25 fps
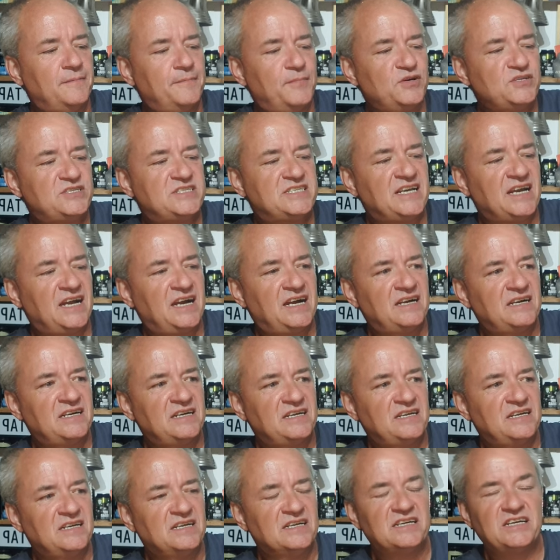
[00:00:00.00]
But, uh,
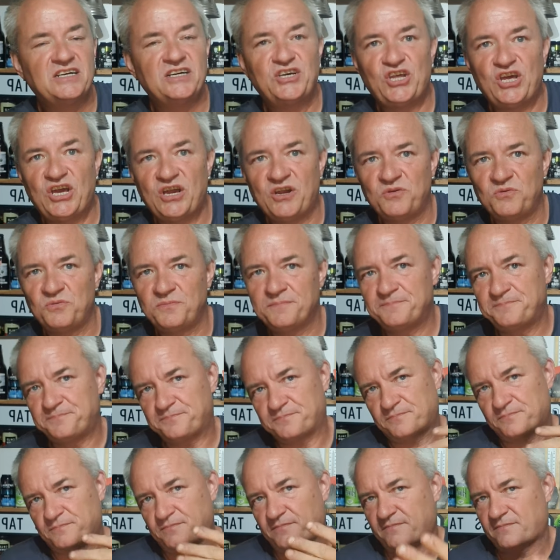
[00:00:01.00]
you know,
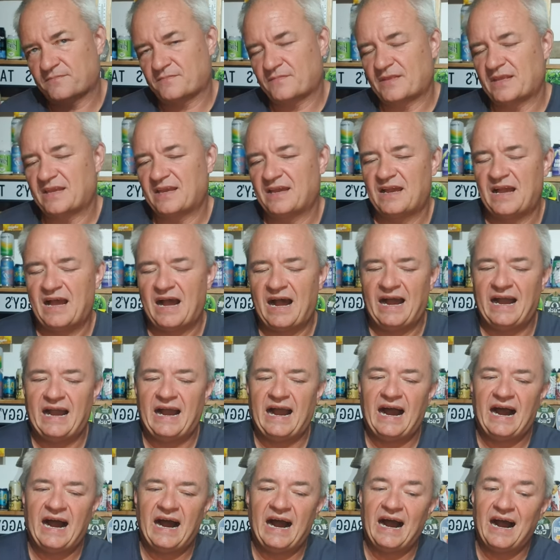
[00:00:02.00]
I,
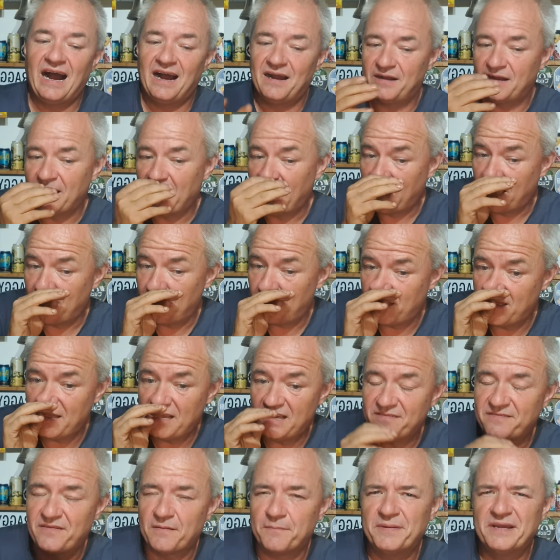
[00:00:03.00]
I,
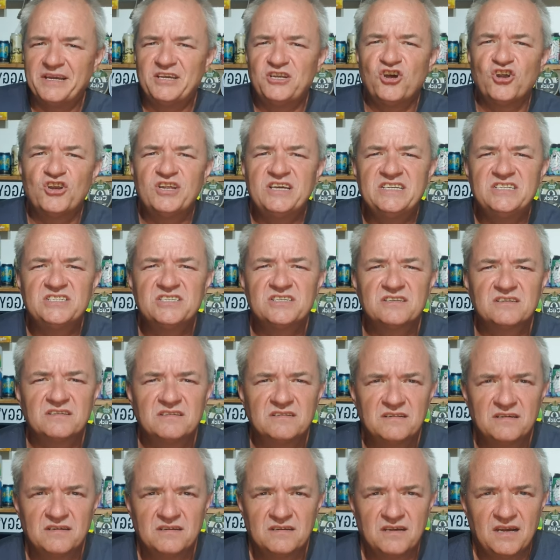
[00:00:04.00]
if I'm being honest,
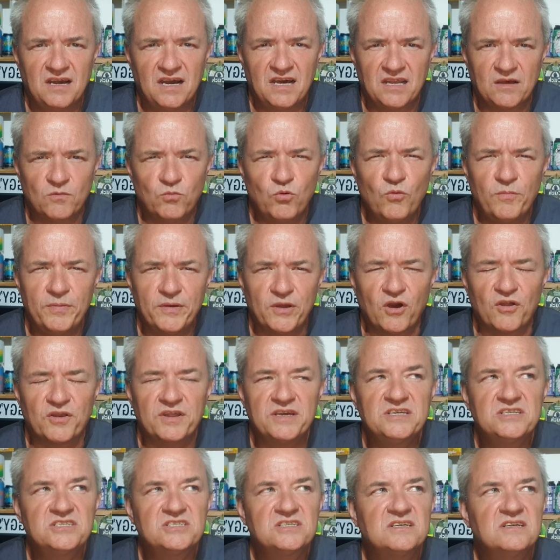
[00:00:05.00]
and I will be
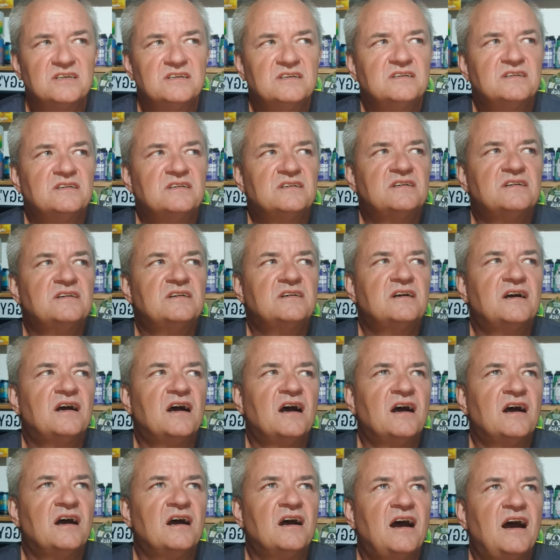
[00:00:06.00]
honest,
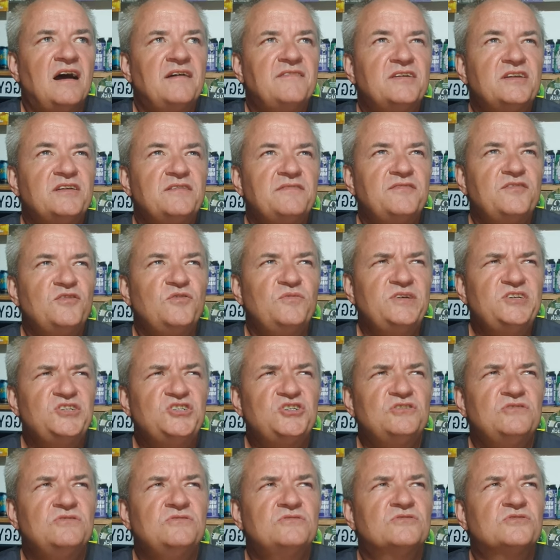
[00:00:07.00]
uh, I've had a few
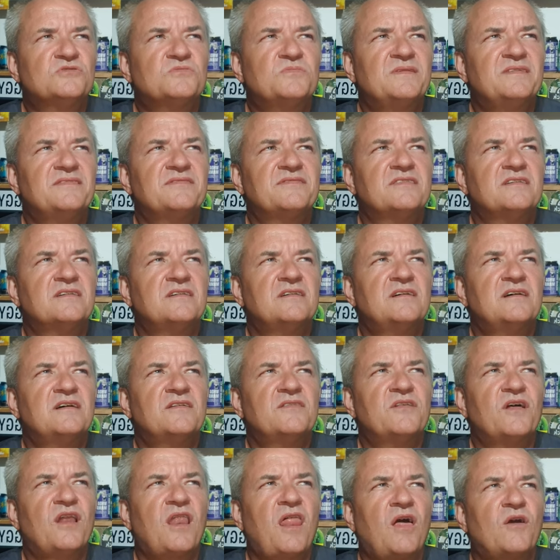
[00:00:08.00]
issues with
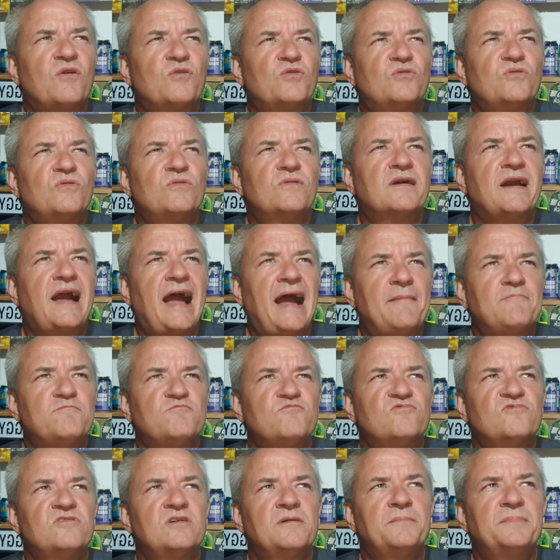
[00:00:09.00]
the local
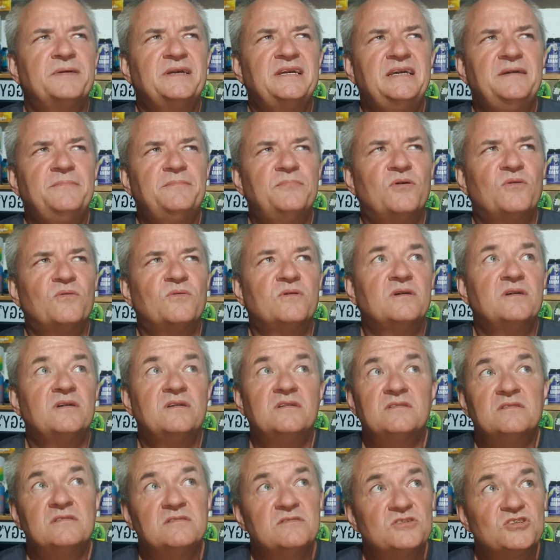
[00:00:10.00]
CAMRA people.
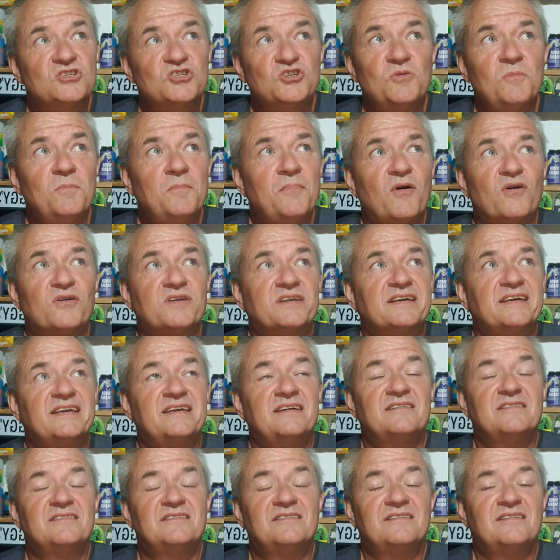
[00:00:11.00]

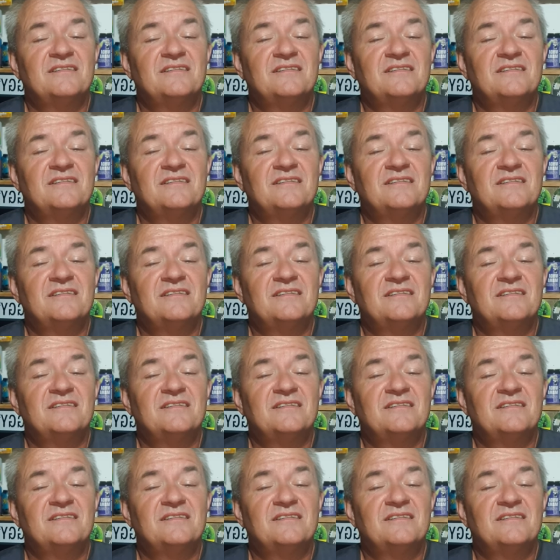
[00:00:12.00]
Somebody,